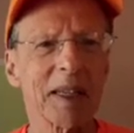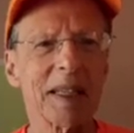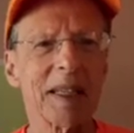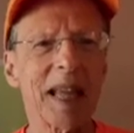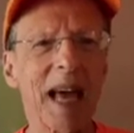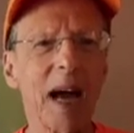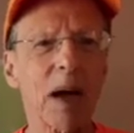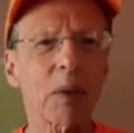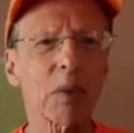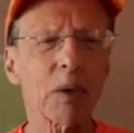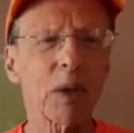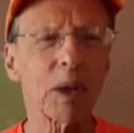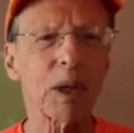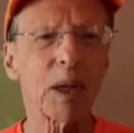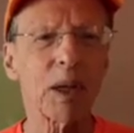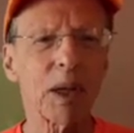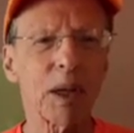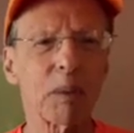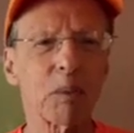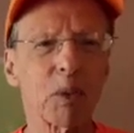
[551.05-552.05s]
down the
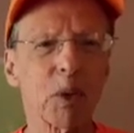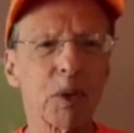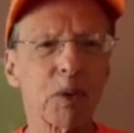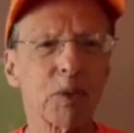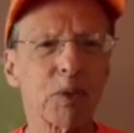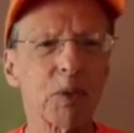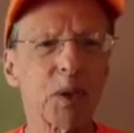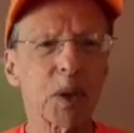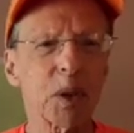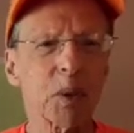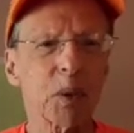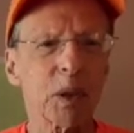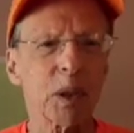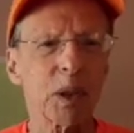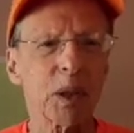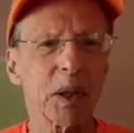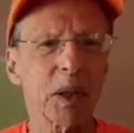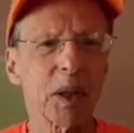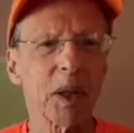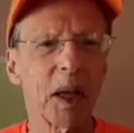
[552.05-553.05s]
line more
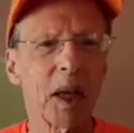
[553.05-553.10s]
frequently